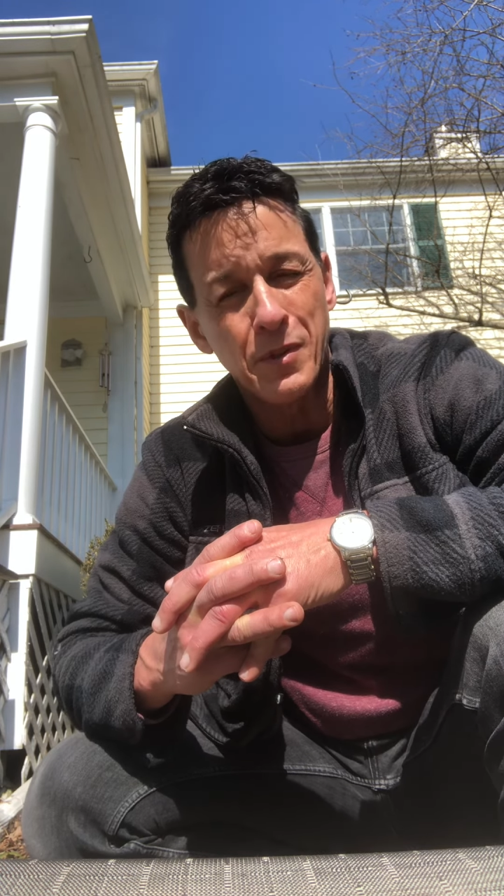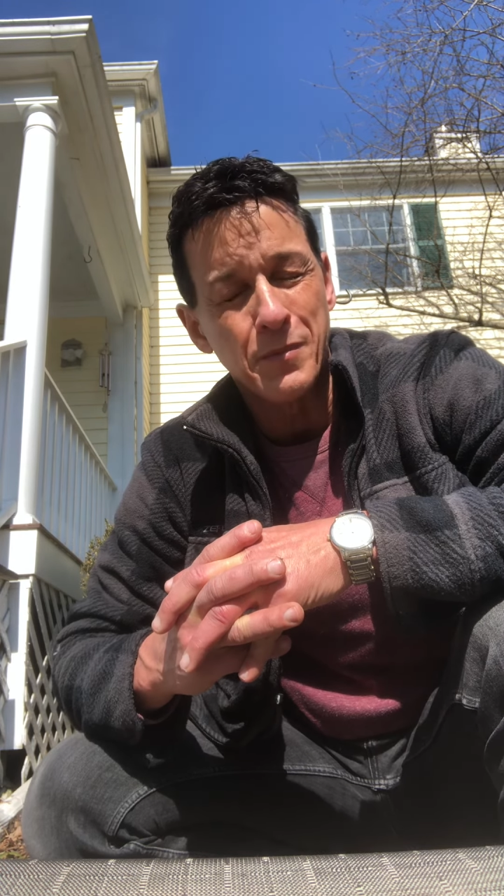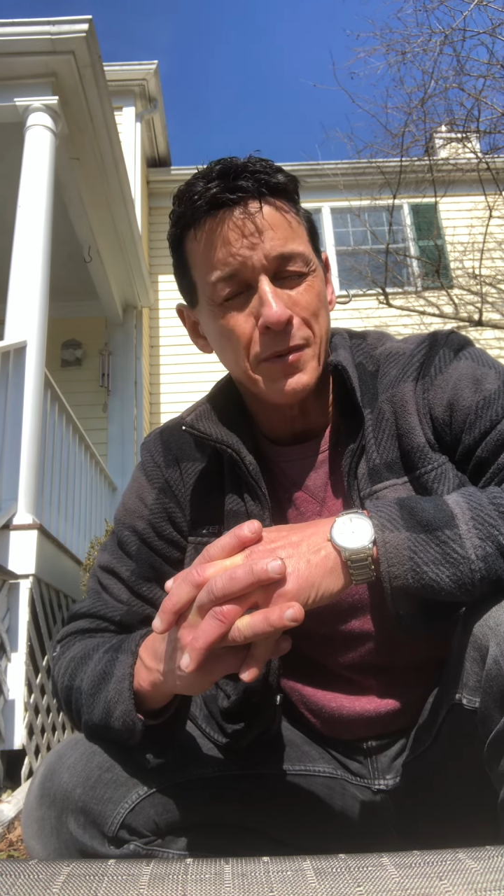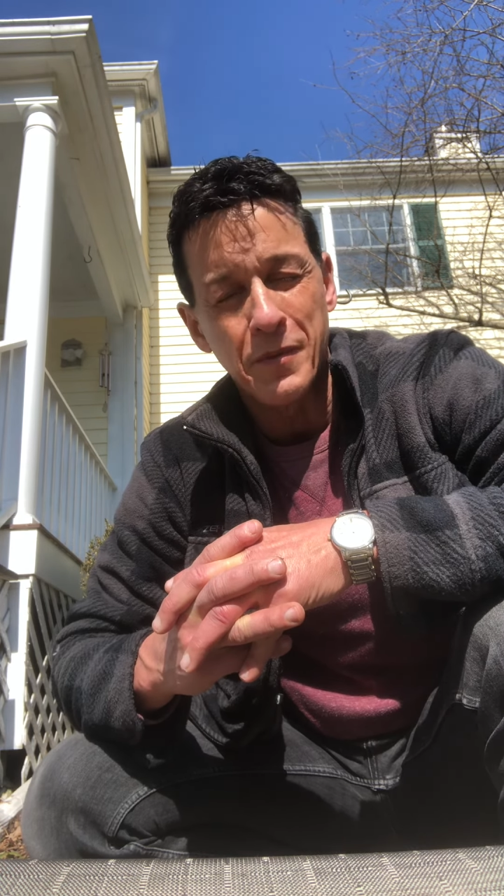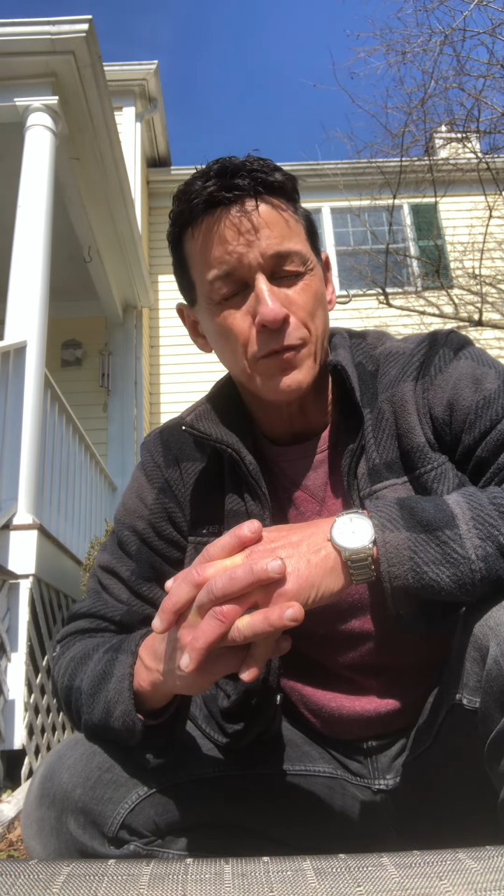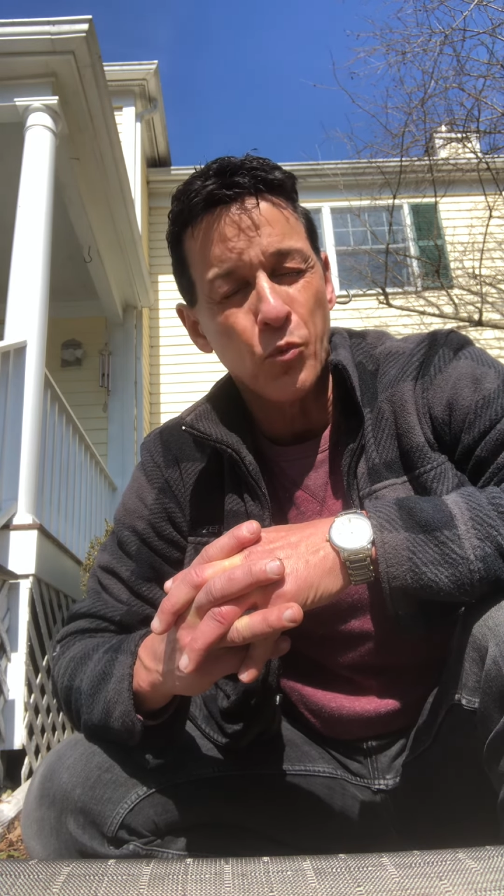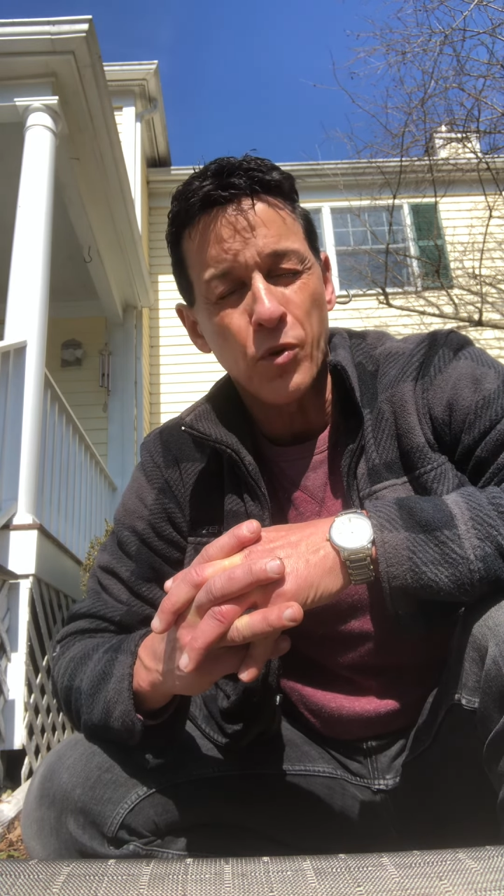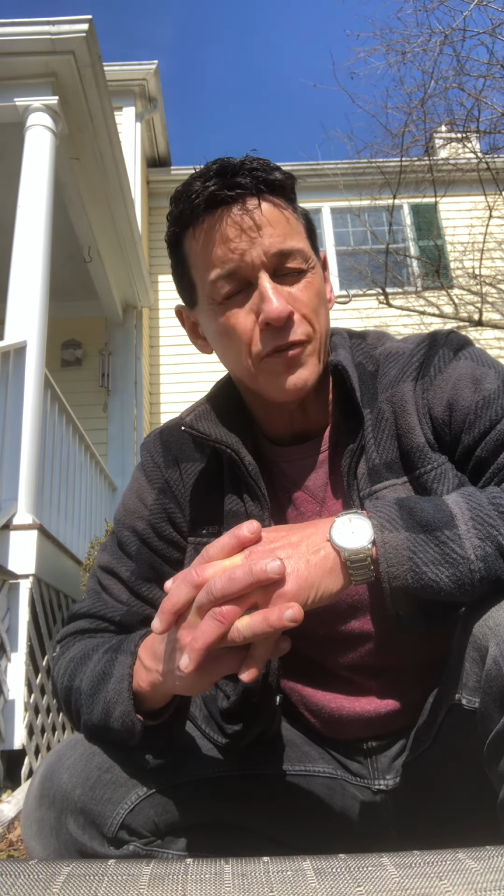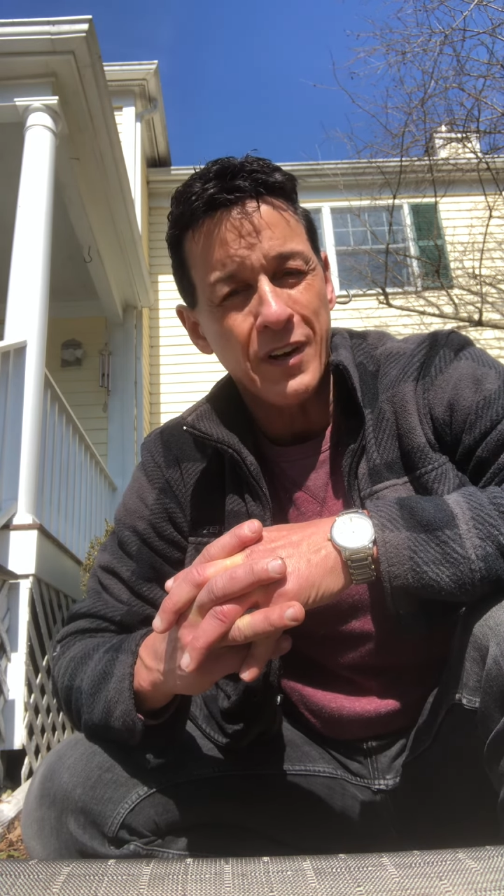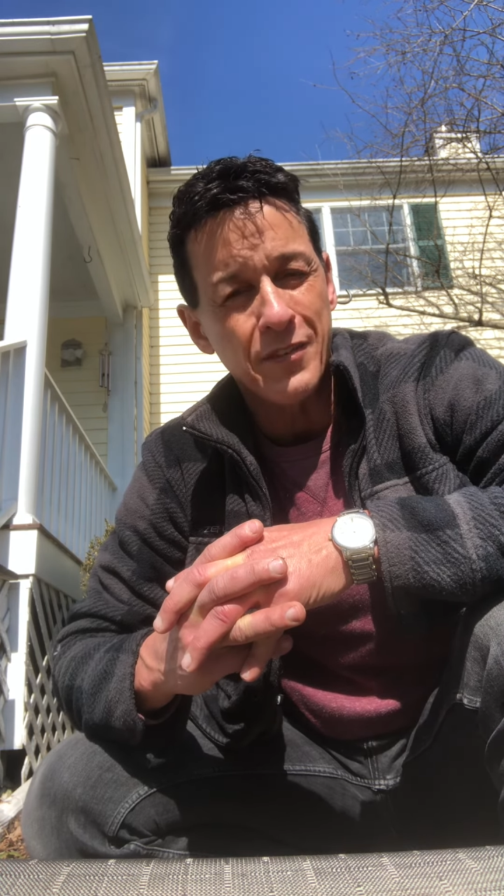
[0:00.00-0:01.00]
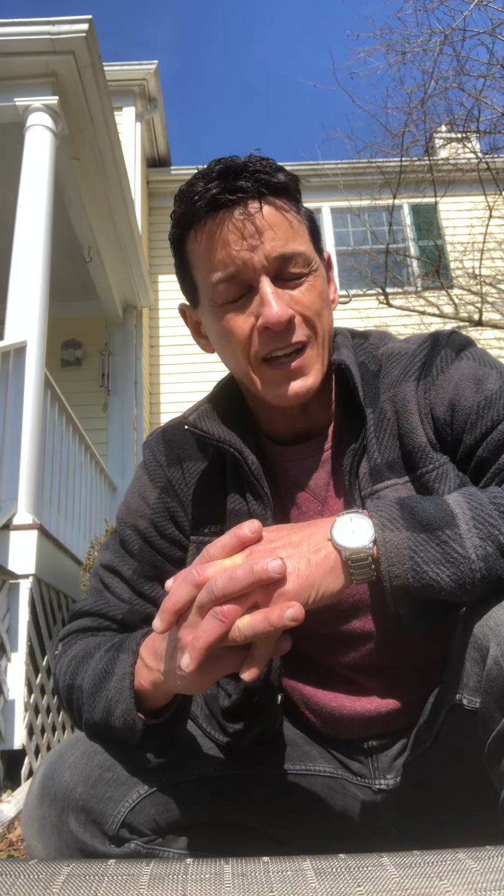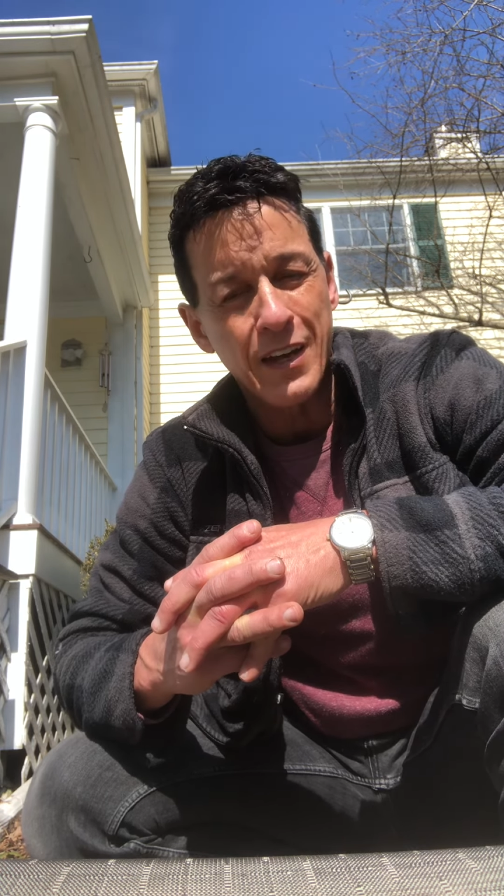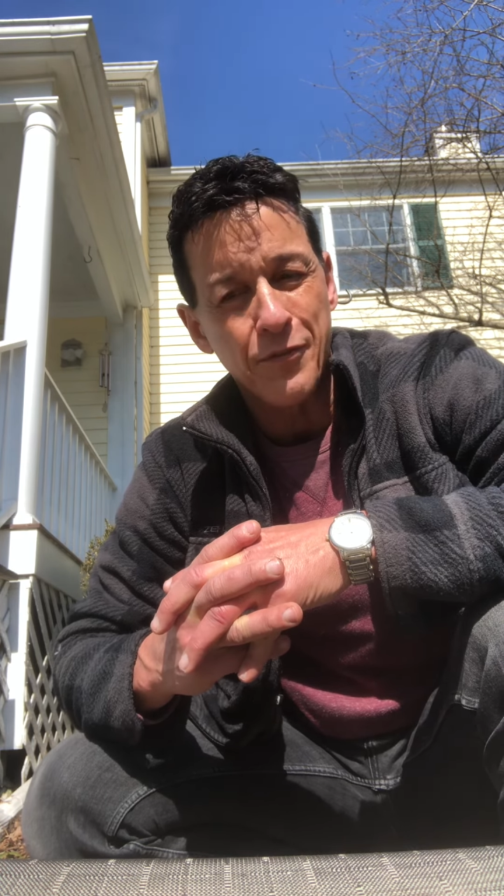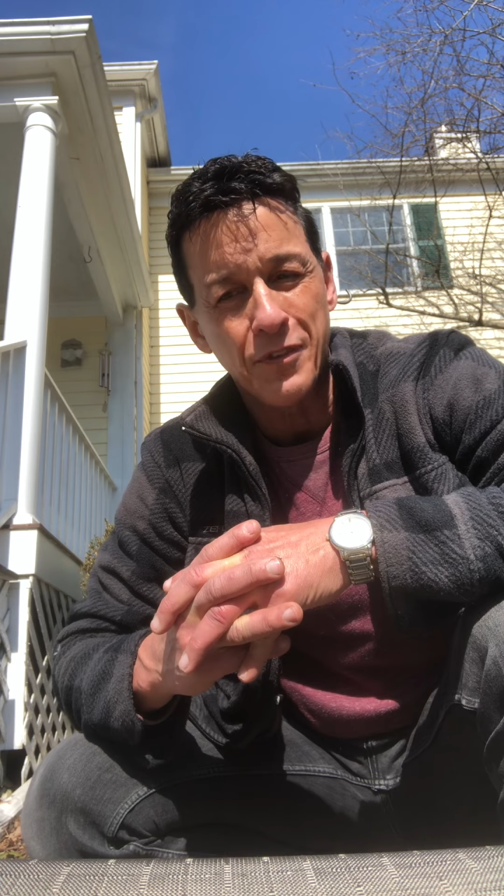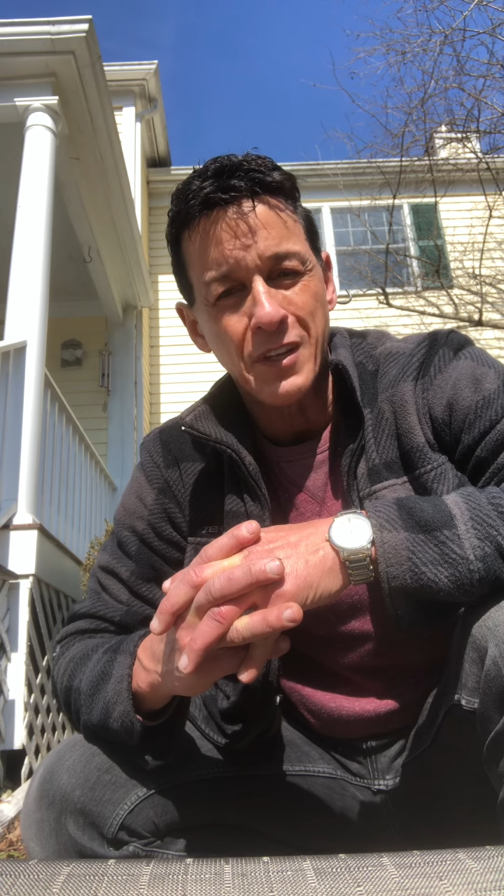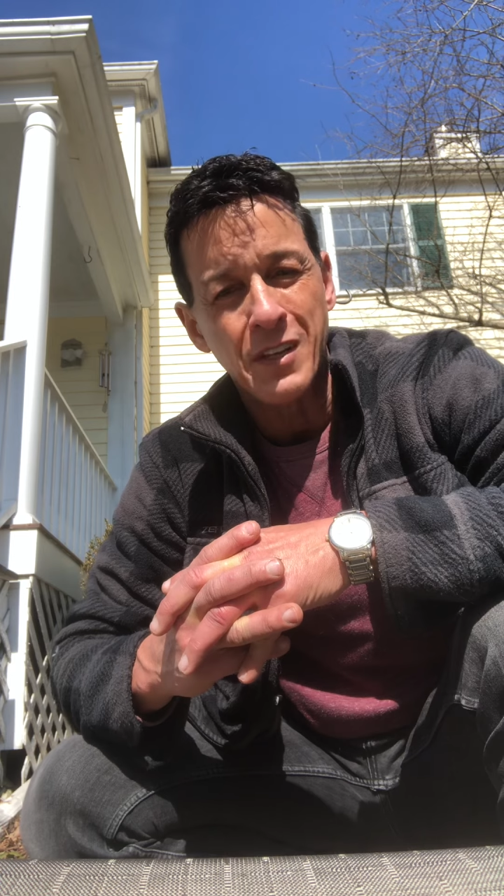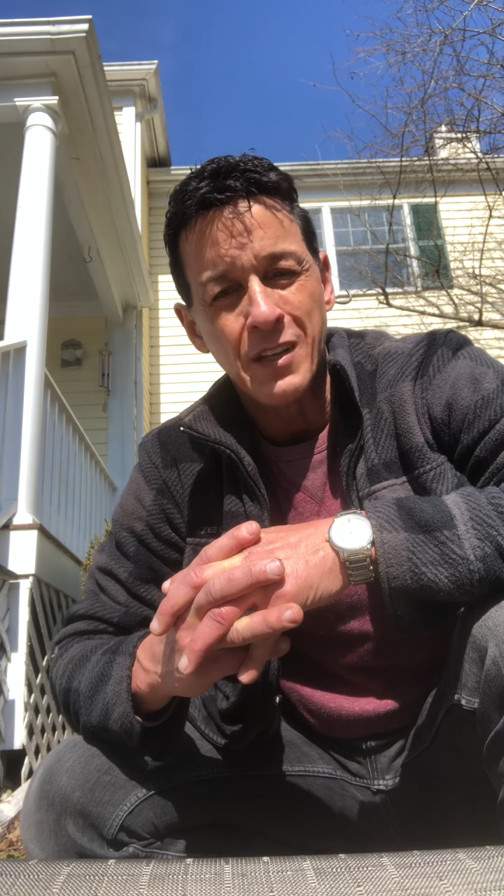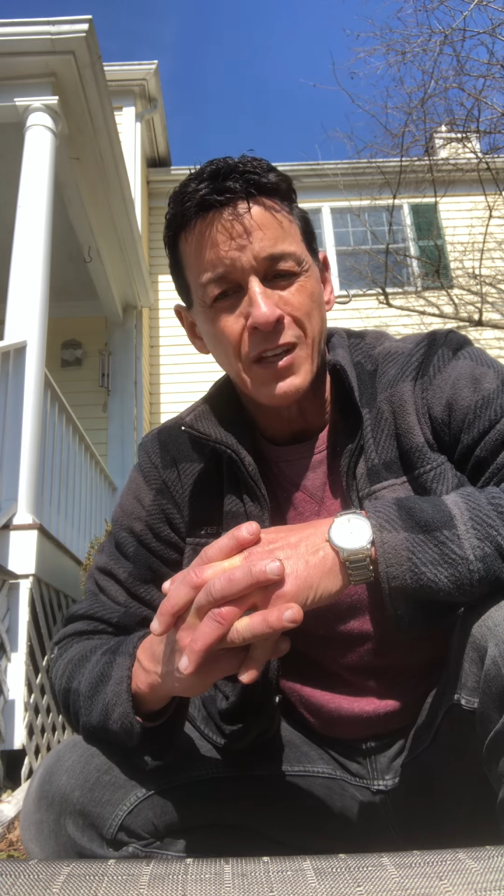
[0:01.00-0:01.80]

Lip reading: maybe even more, 5.5 feet.